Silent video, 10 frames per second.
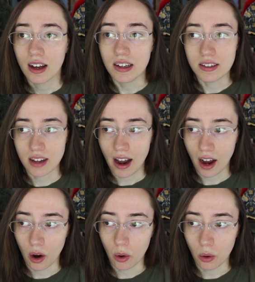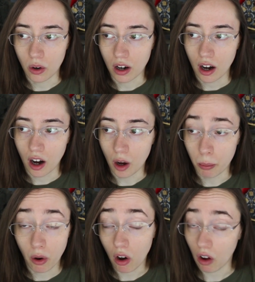is how
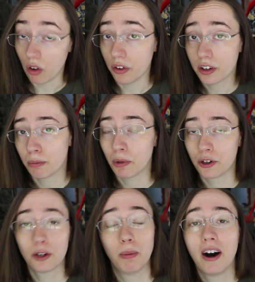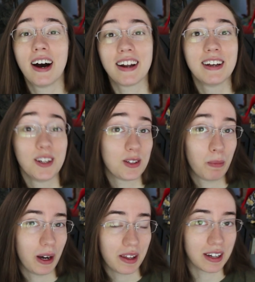appalled Murderbot is
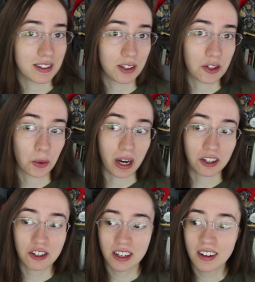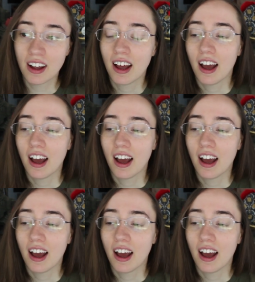by that situation